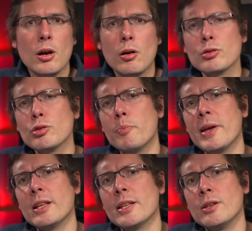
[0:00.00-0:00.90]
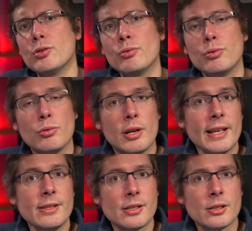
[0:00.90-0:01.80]
Also pay attention to the
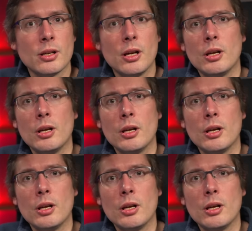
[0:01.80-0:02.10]
lenses.